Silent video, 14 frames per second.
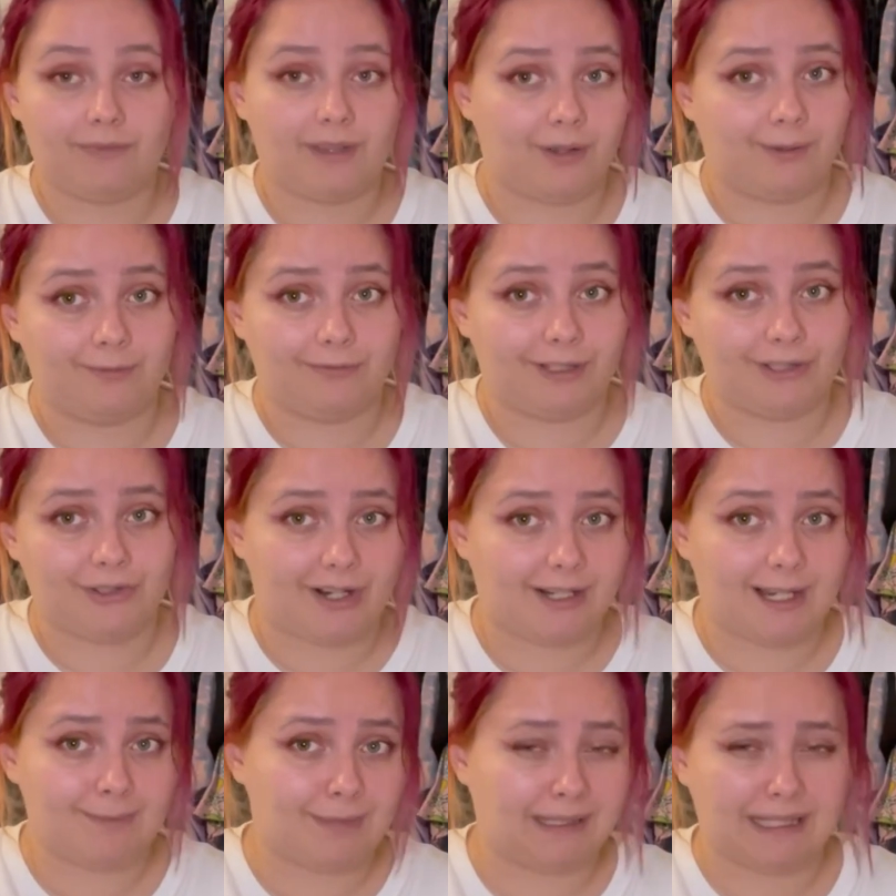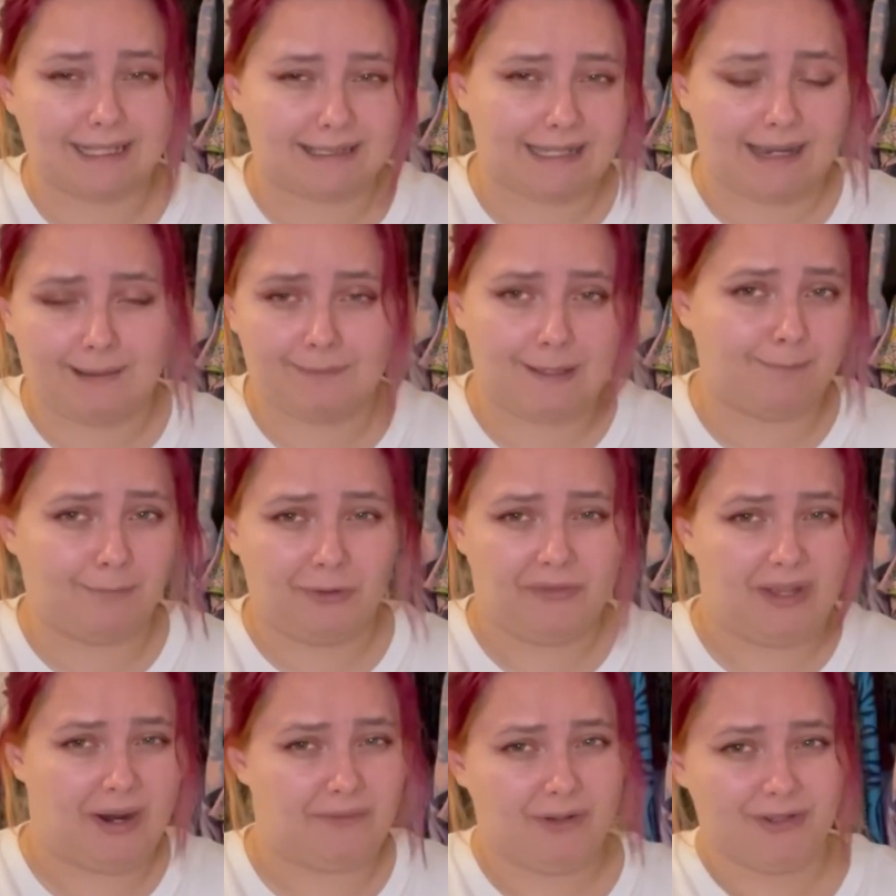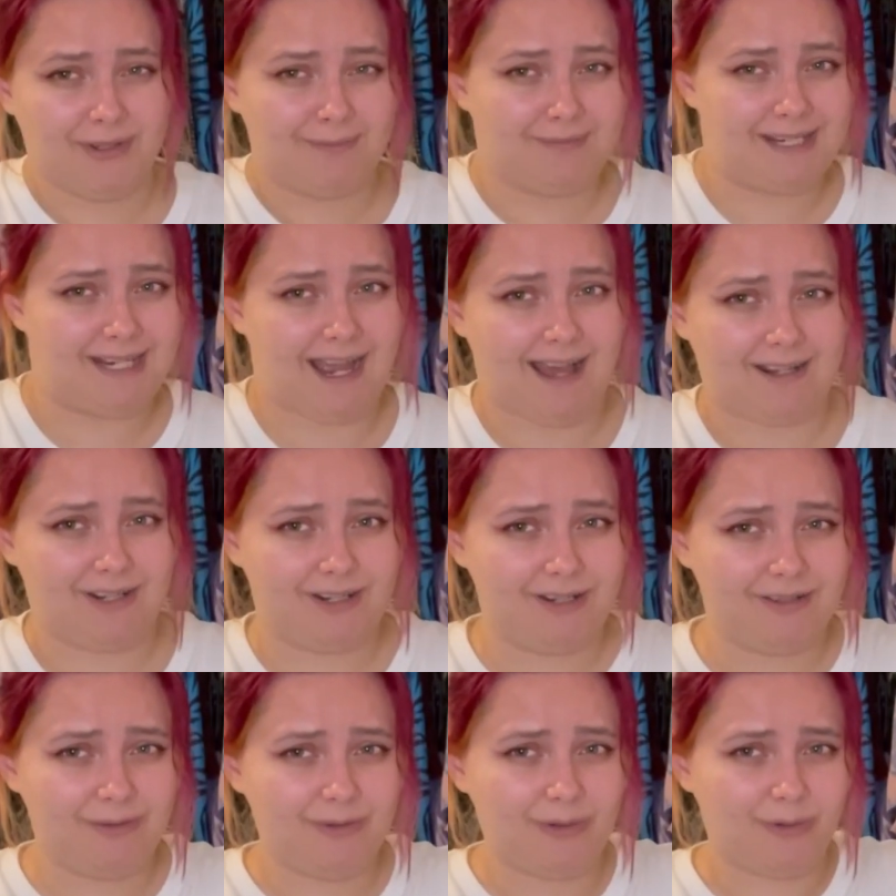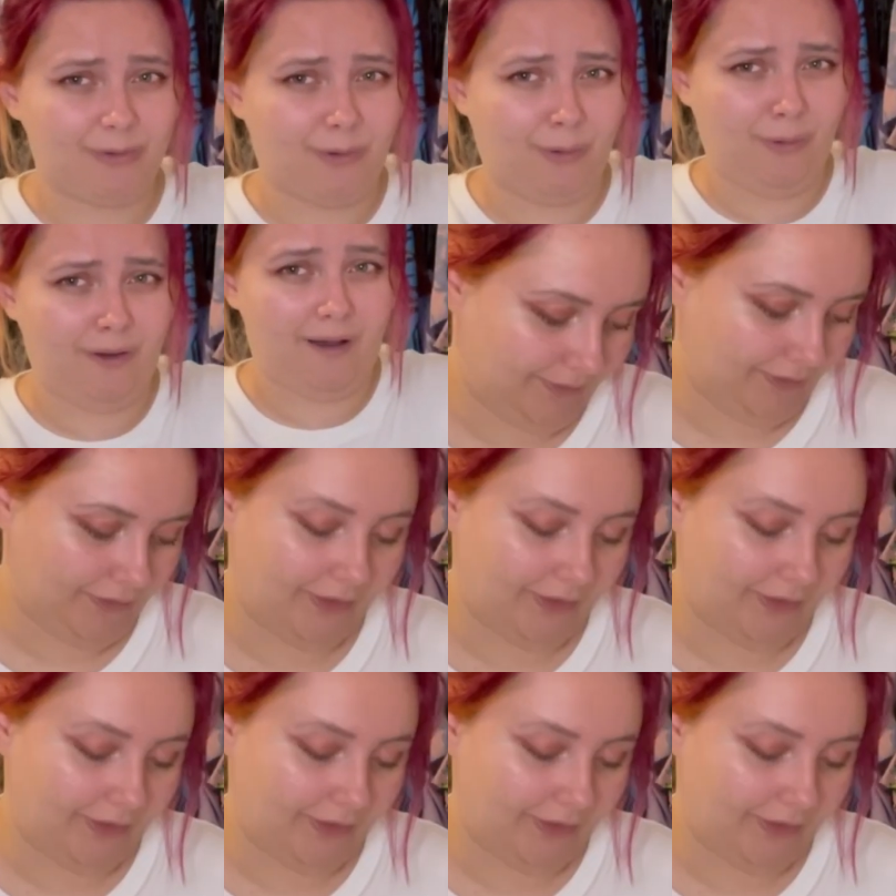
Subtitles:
hopefully trying to get my legs out a bit more now I've got some tattoos. Ooh.